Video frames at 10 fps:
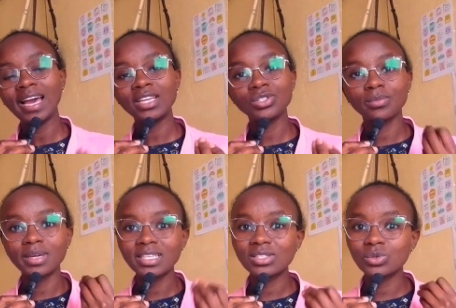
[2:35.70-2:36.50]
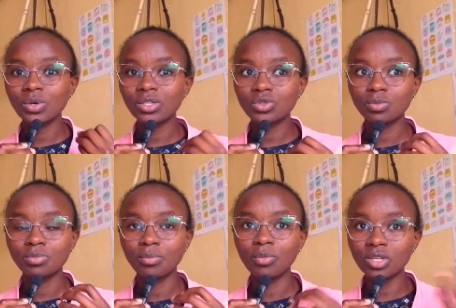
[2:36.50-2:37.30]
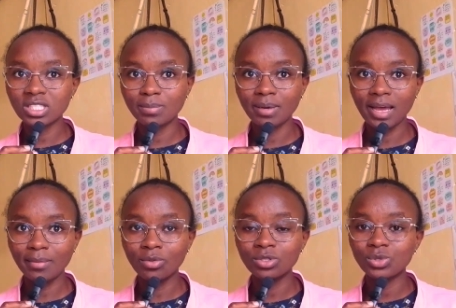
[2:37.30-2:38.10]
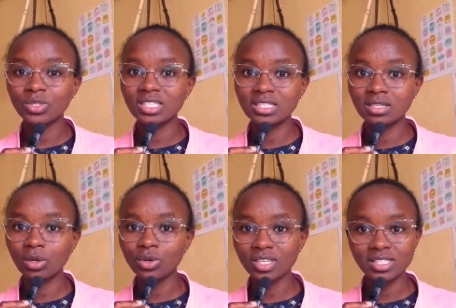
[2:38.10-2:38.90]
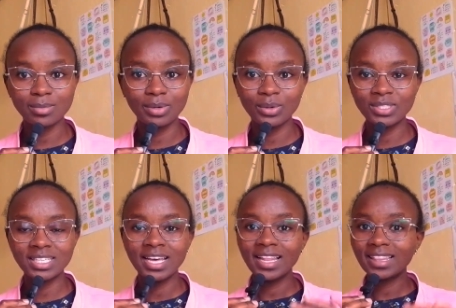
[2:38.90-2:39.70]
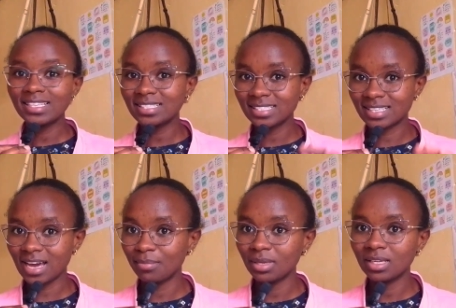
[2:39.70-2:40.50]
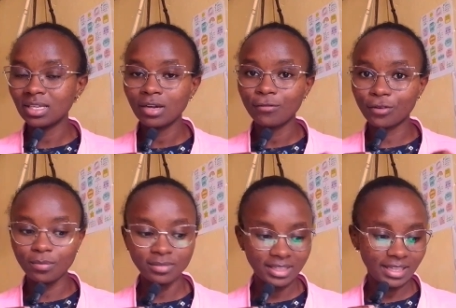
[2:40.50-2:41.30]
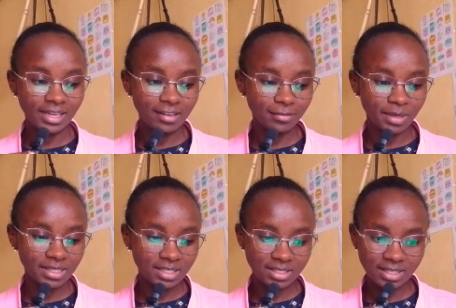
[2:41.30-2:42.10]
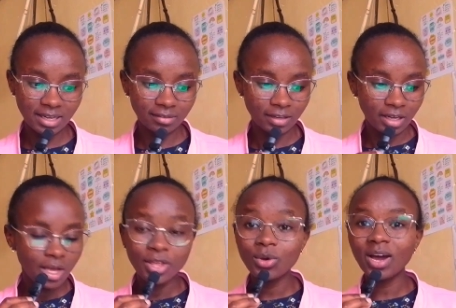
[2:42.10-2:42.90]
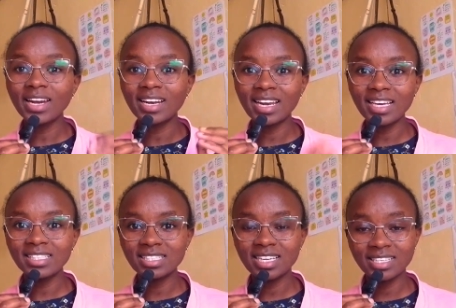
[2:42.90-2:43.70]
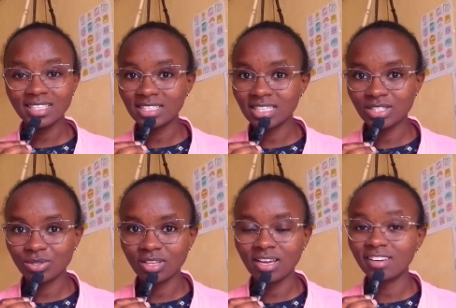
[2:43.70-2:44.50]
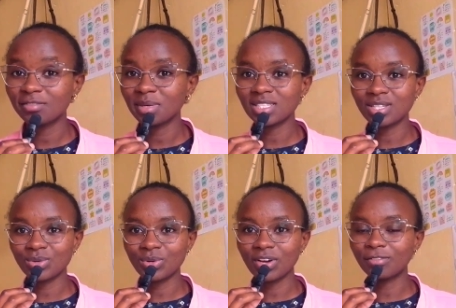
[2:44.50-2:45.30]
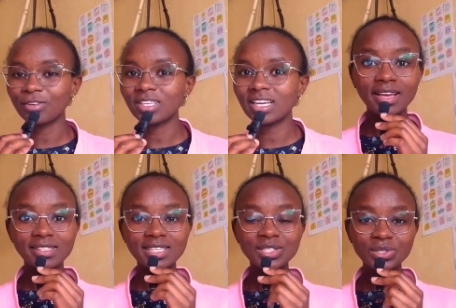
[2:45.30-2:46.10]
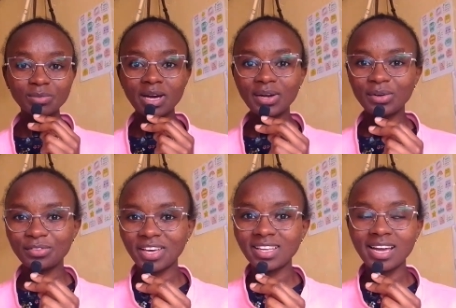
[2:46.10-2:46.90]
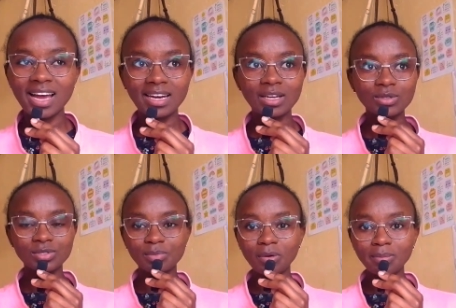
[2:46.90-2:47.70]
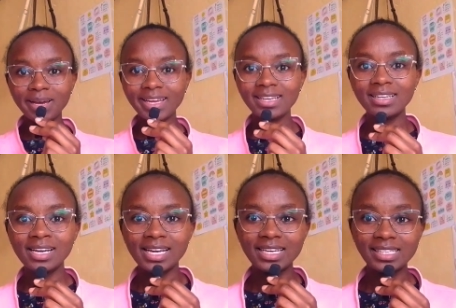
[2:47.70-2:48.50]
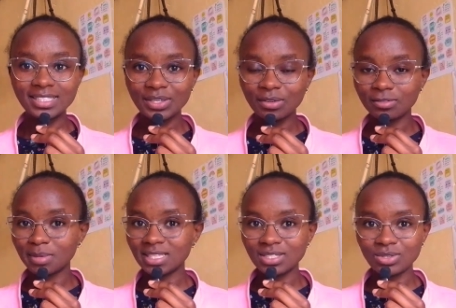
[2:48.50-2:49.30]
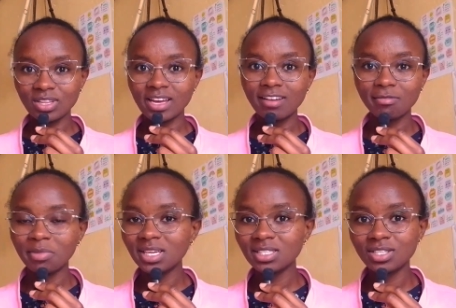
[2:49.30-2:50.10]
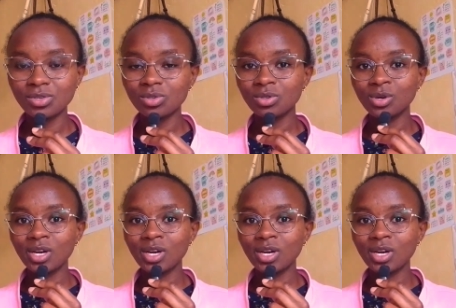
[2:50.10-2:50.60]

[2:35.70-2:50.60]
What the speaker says: and your money is going to multiply more. So it is low risk because this is coming from the government itself. You can lend directly to the government through your phone. The Central Bank of Kenya allows mobile lending of money to the government through